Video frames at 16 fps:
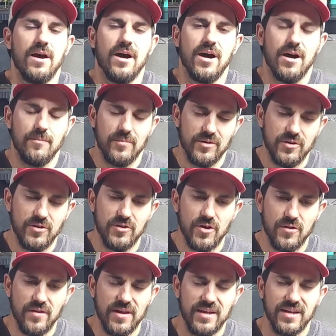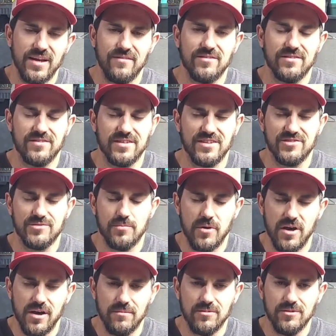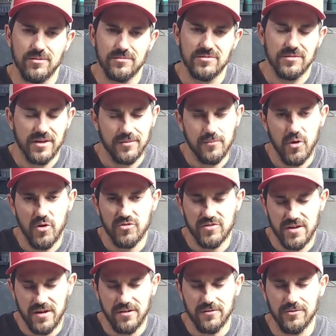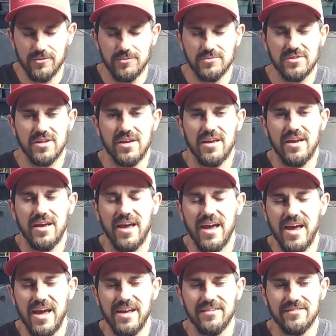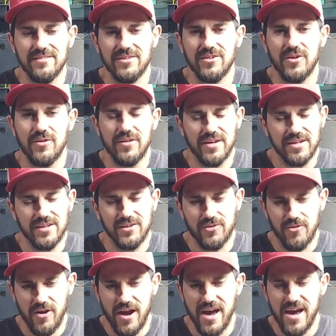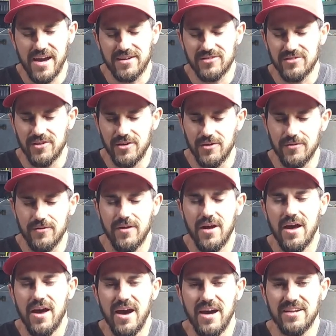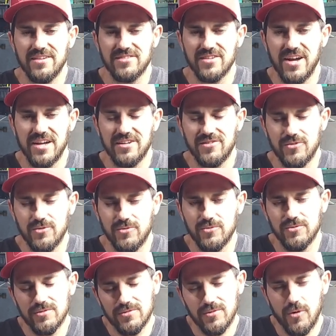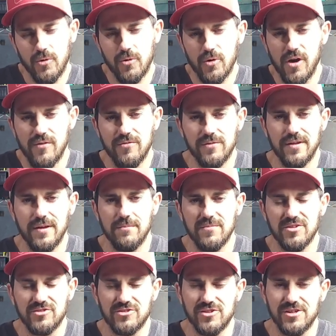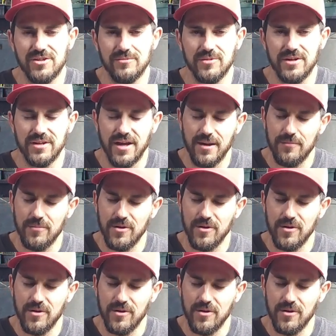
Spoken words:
But they can have disease problems like most heirlooms, and they can crack. So I decided to hold off on them this year, but I